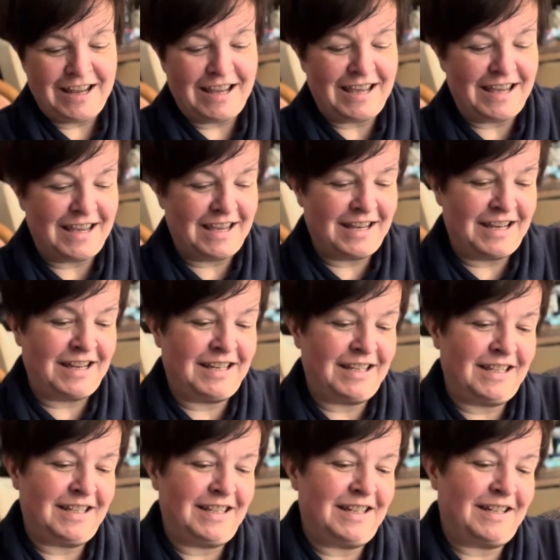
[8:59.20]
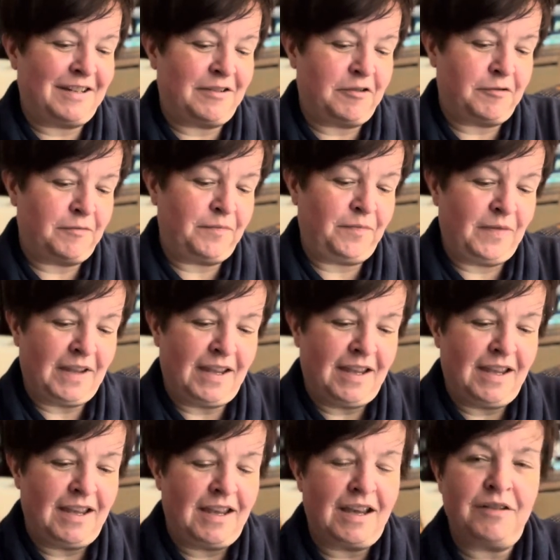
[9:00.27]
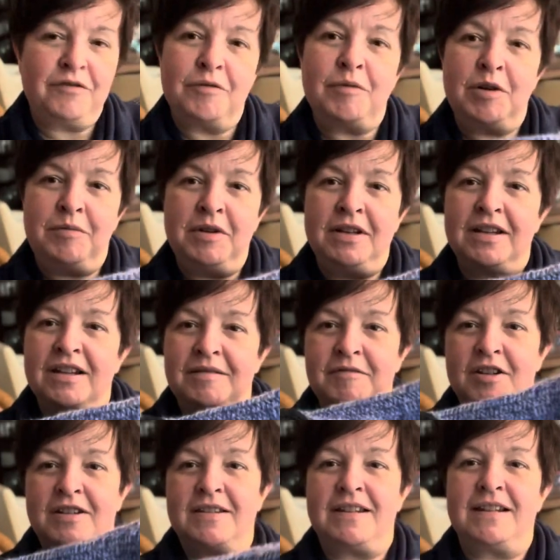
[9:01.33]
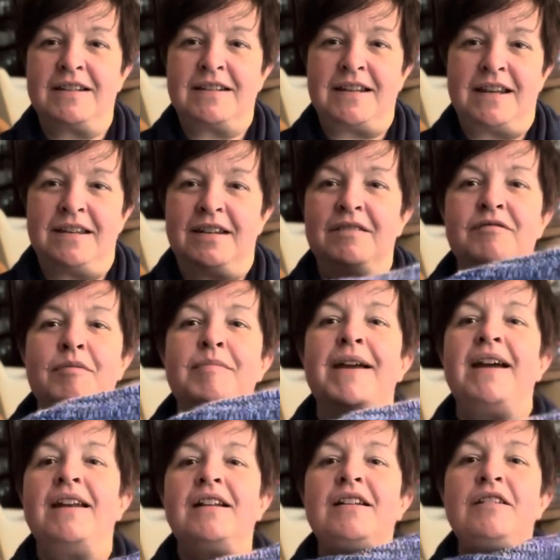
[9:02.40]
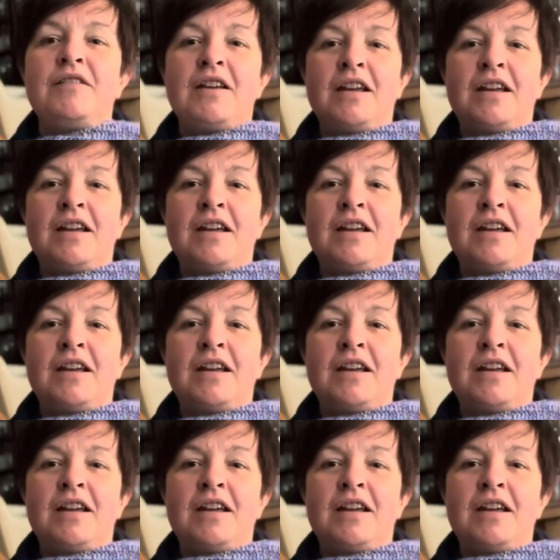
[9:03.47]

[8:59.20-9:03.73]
And at the moment I'm just extending the panel,